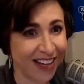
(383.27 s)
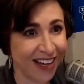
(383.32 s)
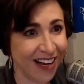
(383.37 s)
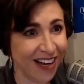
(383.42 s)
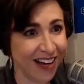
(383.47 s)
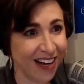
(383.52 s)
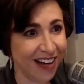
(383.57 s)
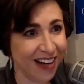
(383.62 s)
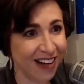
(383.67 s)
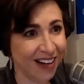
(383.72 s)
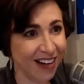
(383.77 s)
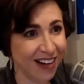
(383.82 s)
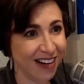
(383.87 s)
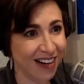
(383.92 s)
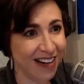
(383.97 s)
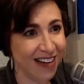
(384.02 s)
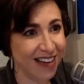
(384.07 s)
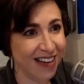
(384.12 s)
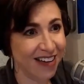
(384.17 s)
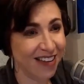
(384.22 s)

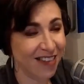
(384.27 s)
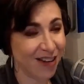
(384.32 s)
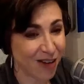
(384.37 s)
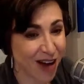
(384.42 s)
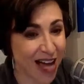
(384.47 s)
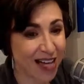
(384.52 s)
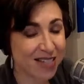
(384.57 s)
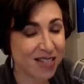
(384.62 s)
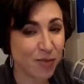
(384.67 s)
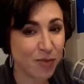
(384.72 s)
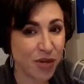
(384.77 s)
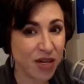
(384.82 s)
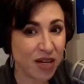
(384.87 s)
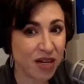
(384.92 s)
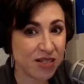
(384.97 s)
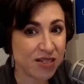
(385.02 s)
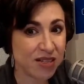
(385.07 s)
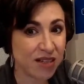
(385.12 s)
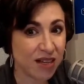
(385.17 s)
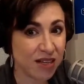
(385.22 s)
There has to be
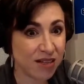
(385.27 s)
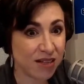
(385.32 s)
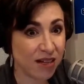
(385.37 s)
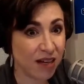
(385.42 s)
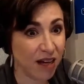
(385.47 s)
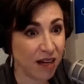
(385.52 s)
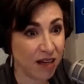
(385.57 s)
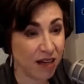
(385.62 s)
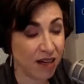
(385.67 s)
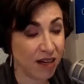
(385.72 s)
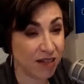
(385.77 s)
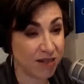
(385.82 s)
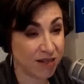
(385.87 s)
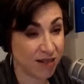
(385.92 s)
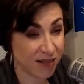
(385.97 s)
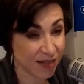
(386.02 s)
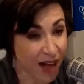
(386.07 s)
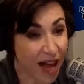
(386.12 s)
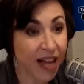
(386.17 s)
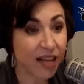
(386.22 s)
a
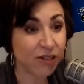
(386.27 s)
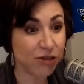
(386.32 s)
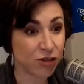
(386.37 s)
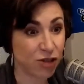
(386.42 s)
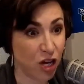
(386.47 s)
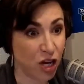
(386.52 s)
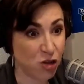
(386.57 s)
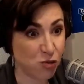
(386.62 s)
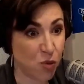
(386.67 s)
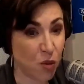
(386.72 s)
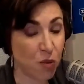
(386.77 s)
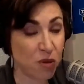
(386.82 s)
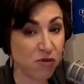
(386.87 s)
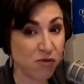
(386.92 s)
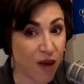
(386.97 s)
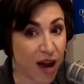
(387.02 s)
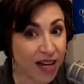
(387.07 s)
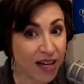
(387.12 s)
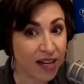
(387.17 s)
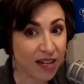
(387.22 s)
societal change where we
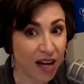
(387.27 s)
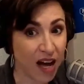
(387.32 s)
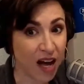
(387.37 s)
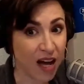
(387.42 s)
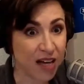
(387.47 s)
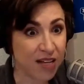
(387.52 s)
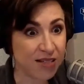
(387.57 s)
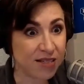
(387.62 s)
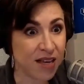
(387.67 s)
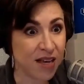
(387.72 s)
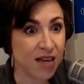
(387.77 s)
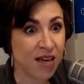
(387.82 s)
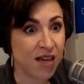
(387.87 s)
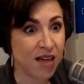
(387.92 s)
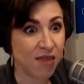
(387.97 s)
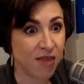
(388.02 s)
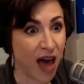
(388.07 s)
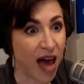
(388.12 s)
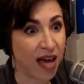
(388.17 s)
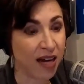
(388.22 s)
recognize
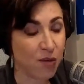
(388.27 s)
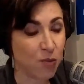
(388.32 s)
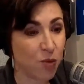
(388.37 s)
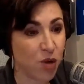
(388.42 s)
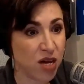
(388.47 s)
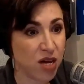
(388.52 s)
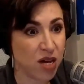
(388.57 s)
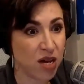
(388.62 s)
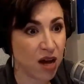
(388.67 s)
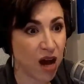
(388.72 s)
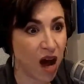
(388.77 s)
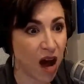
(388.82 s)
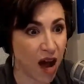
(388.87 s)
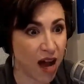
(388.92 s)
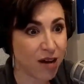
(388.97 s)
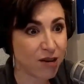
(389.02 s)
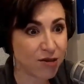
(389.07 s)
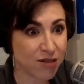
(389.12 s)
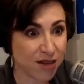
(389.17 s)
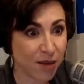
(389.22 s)
that and we
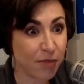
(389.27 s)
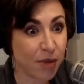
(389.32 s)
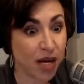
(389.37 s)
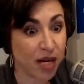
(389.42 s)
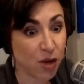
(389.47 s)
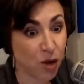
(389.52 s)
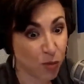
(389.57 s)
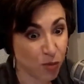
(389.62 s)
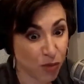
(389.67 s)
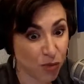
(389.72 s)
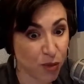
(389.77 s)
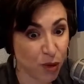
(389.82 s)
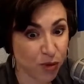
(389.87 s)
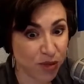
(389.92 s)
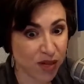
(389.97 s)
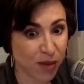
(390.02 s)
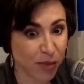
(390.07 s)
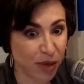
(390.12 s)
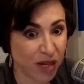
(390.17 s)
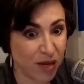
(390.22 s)
hire somebody or
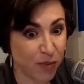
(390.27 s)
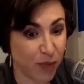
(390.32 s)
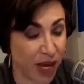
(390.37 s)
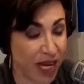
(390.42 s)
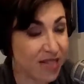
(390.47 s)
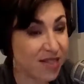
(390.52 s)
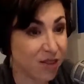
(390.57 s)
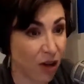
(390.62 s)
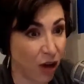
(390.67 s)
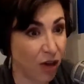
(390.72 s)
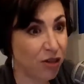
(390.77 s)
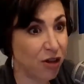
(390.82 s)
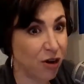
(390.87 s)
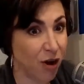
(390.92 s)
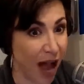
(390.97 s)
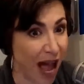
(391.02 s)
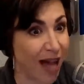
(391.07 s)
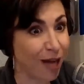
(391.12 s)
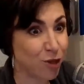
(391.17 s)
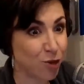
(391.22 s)
promote somebody based on
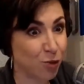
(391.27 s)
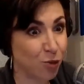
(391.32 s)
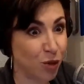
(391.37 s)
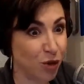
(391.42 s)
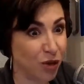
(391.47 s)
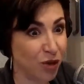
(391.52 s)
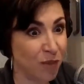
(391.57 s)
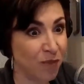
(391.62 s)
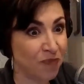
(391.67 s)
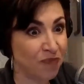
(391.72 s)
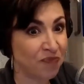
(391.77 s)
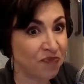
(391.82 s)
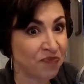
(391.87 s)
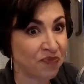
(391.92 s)
their actual